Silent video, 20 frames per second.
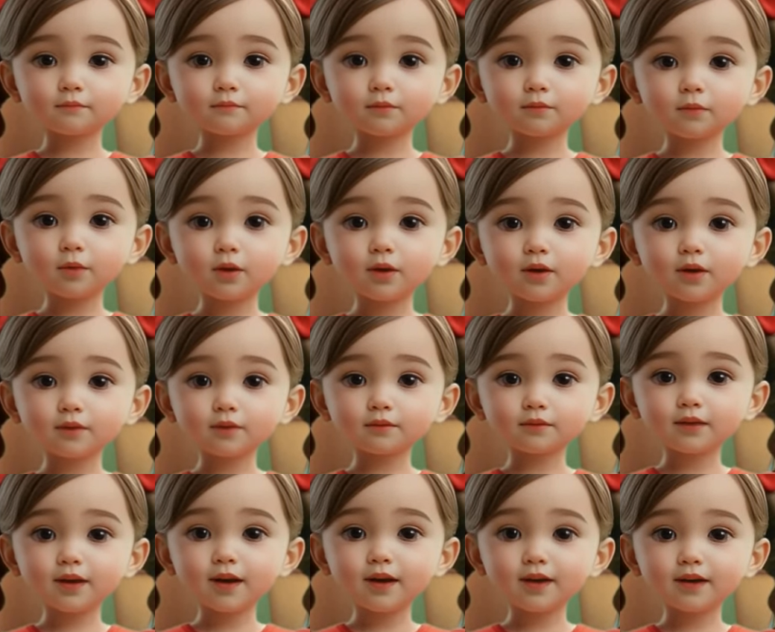See you
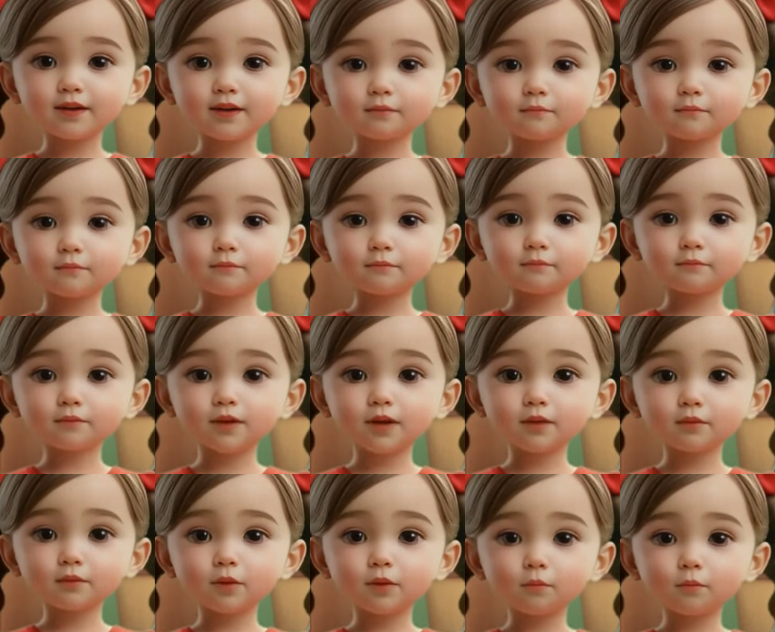next time!
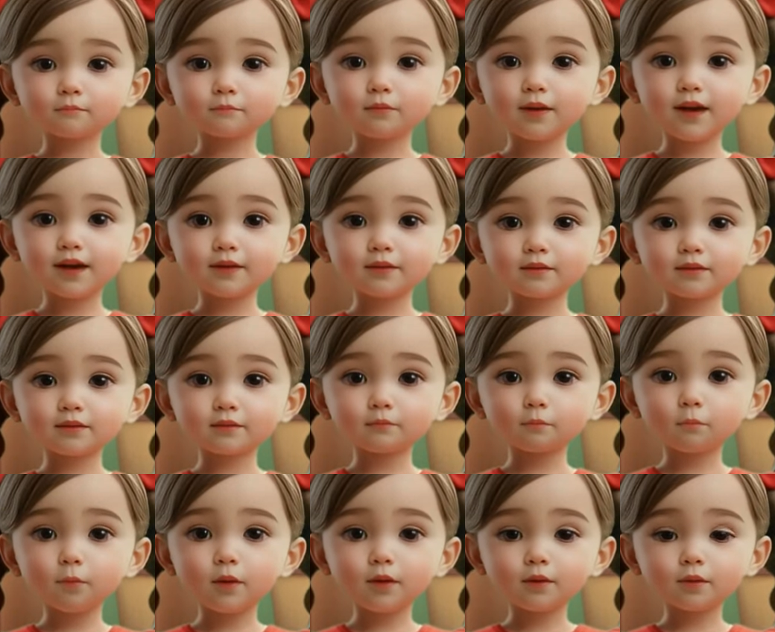Hello, friends!
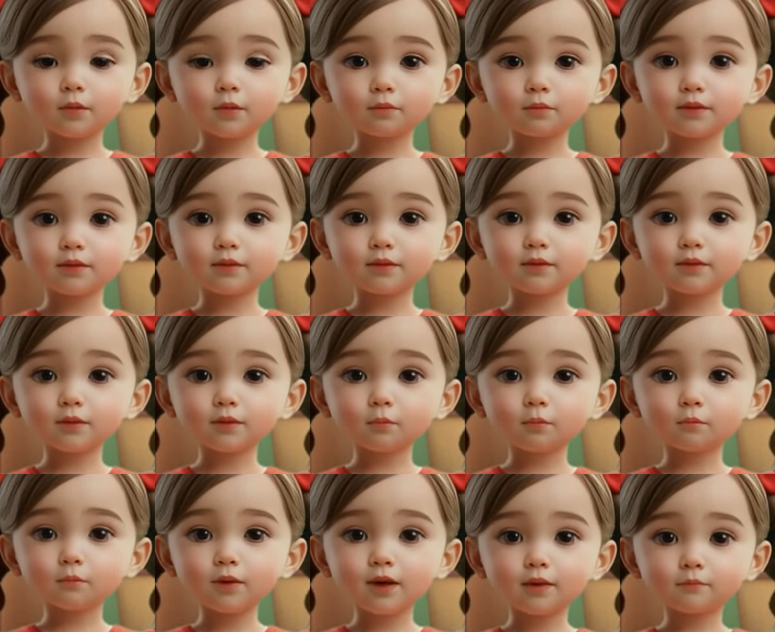Welcome to
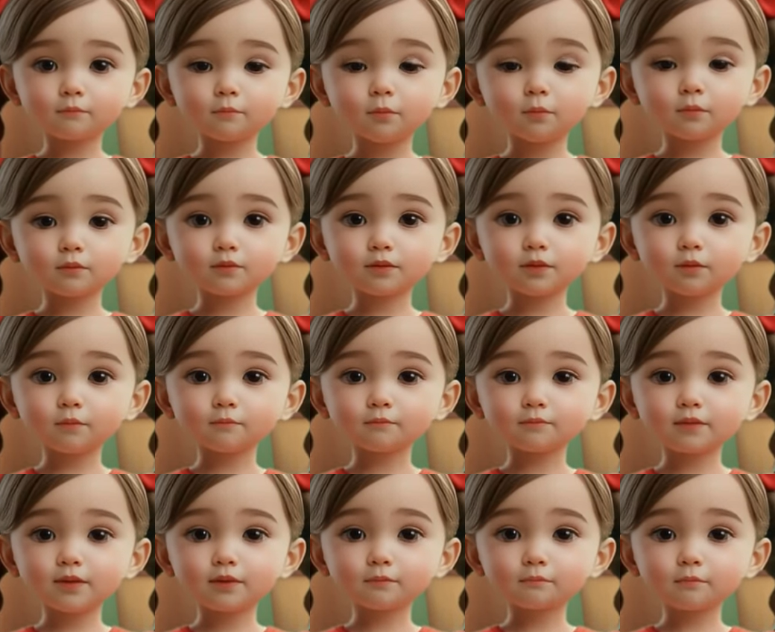Little Marvels, your
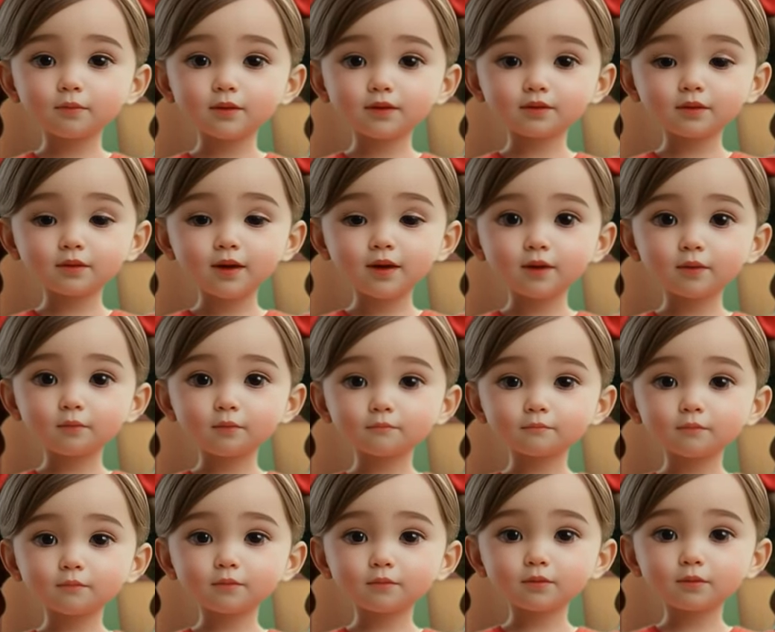favorite channel
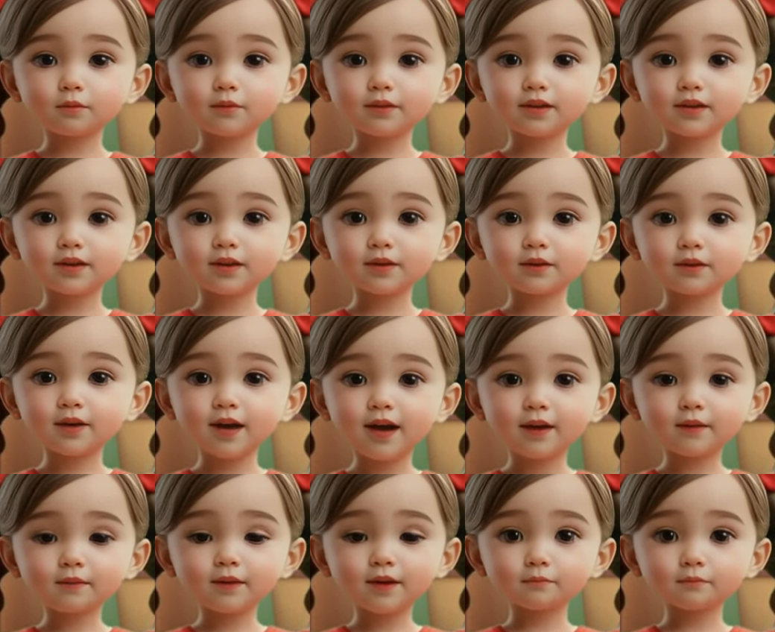for learning and
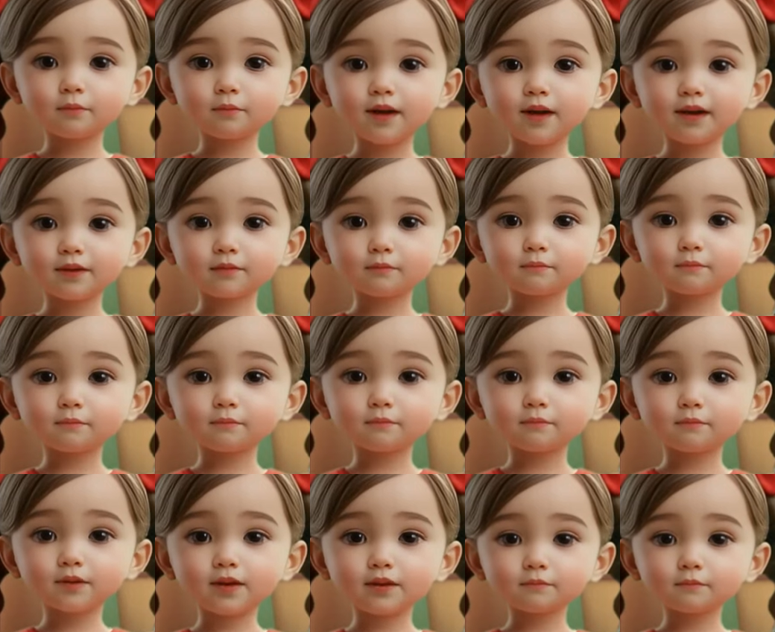having fun.
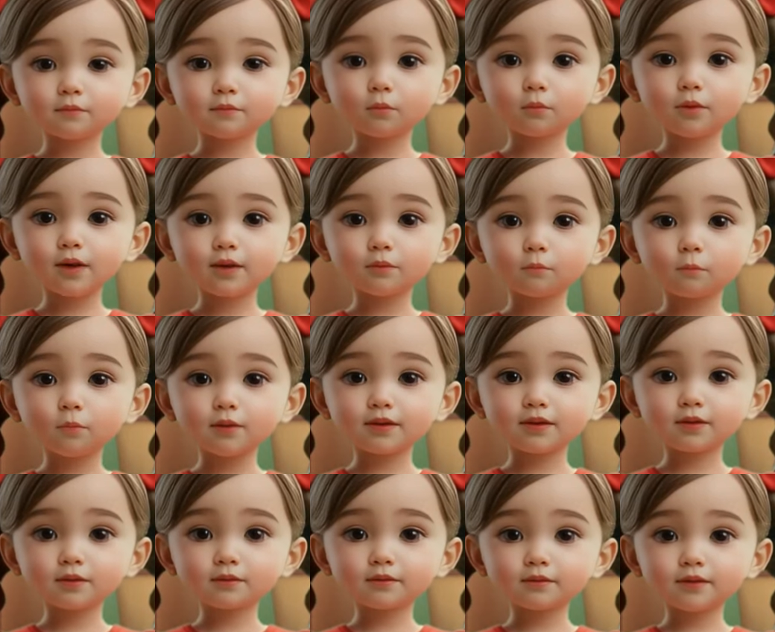If you like what
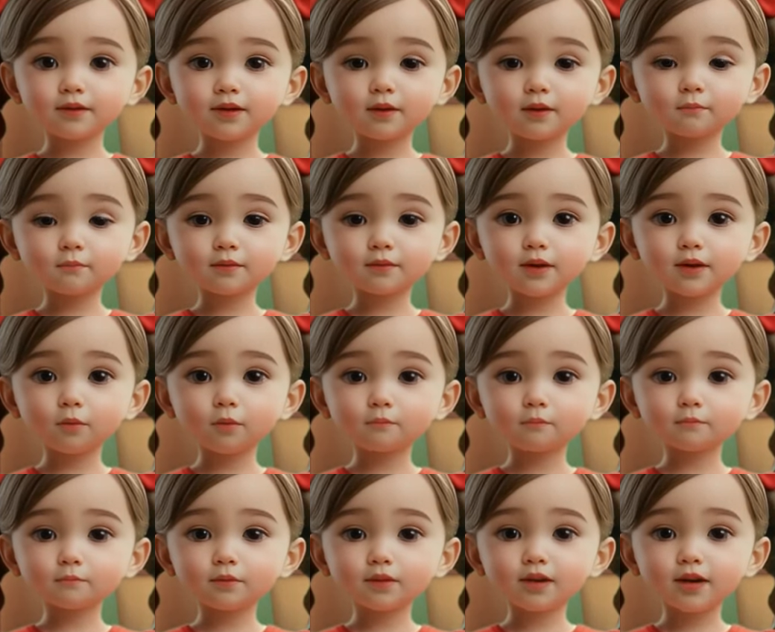you see, don't
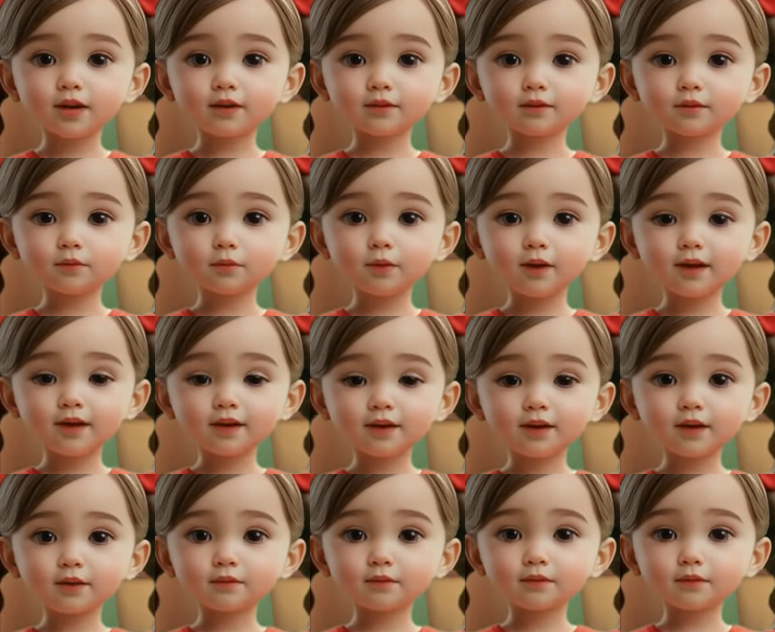forget to
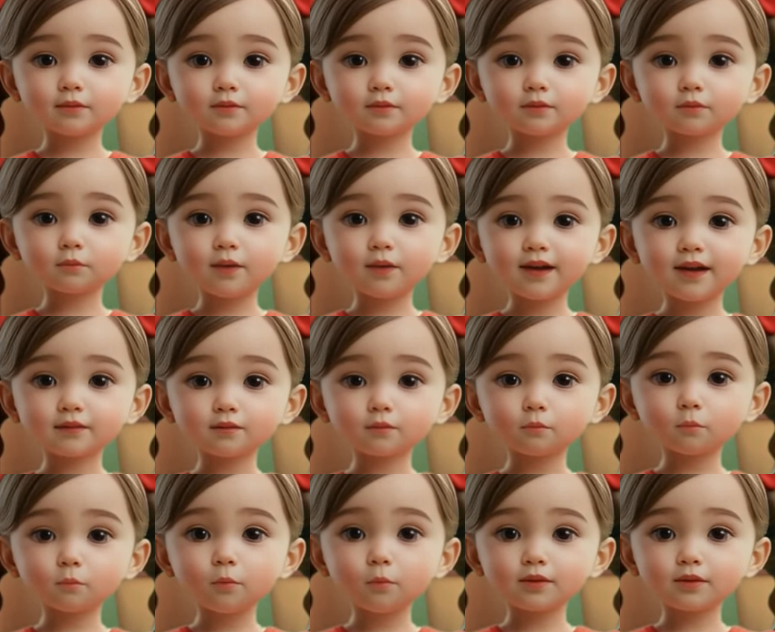like and subscribe
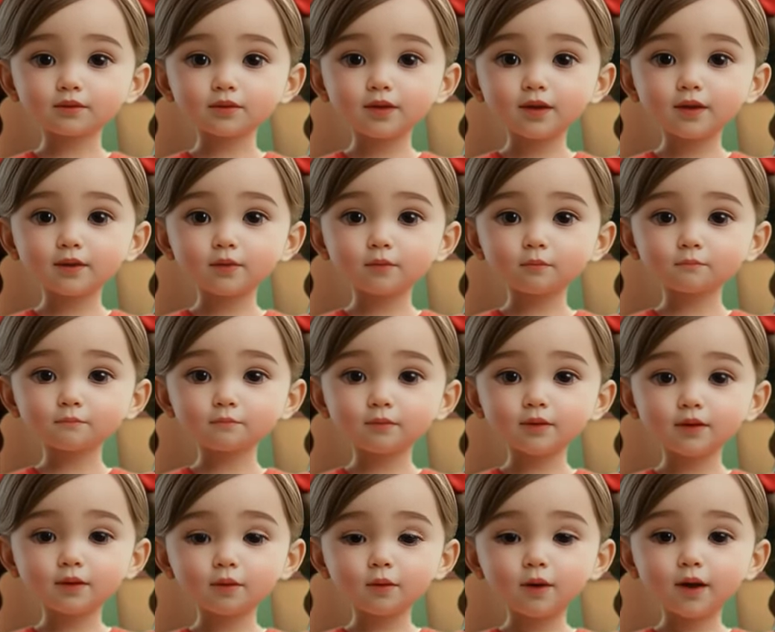to our channel for
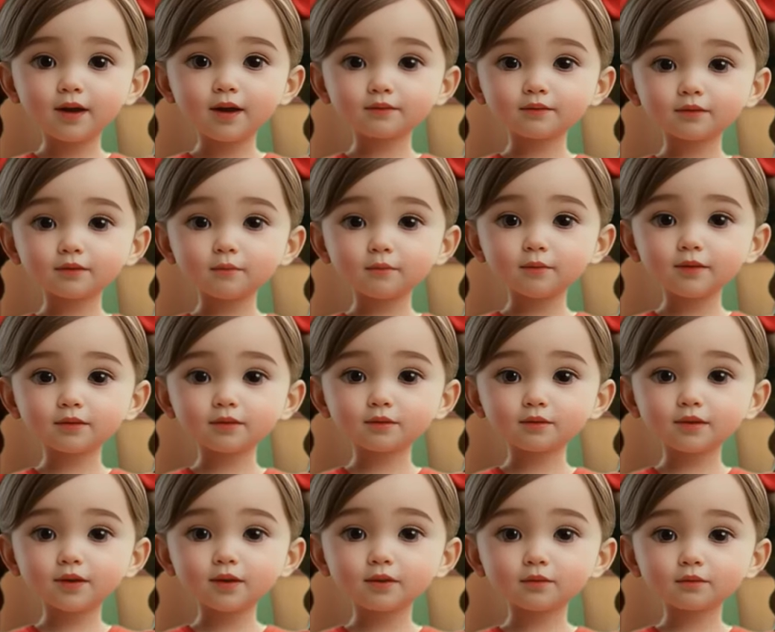more awesome
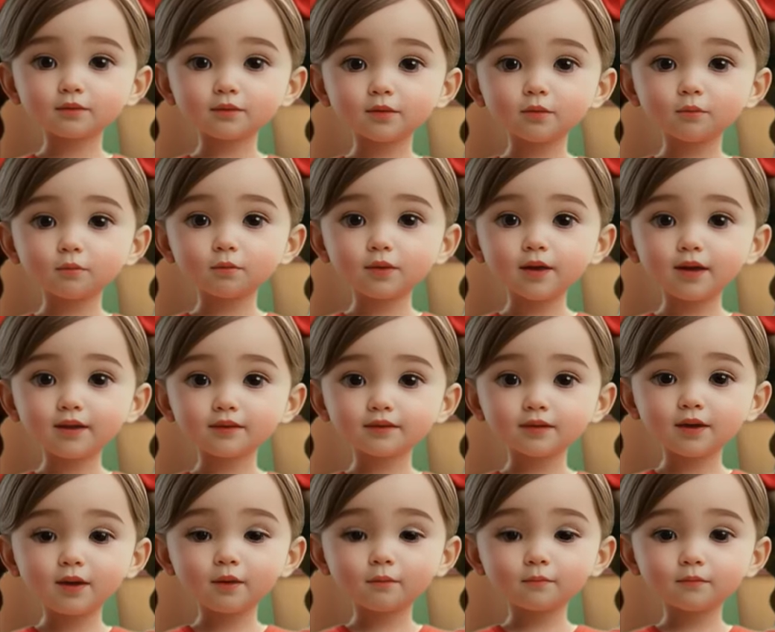educational
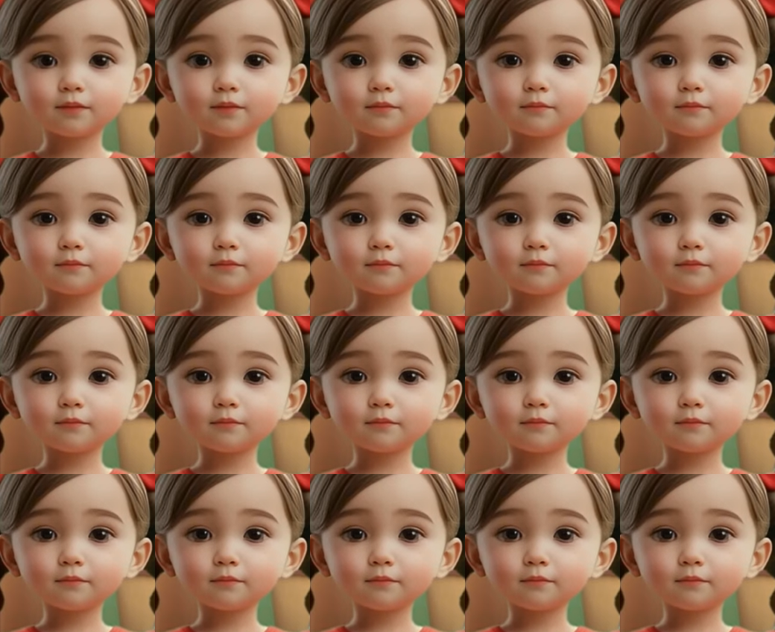content.